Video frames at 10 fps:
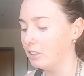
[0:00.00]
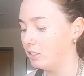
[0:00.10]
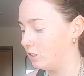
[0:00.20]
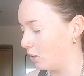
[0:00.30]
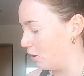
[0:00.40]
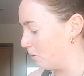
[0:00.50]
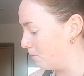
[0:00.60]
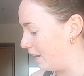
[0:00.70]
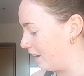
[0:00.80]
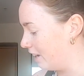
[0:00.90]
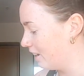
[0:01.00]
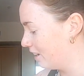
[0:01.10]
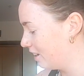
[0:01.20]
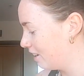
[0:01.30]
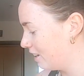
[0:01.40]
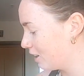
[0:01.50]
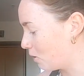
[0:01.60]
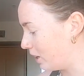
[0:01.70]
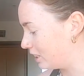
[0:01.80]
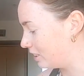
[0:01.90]
so many
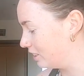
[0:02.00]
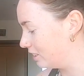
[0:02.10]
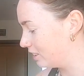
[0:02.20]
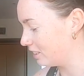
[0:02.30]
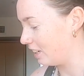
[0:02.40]
questions.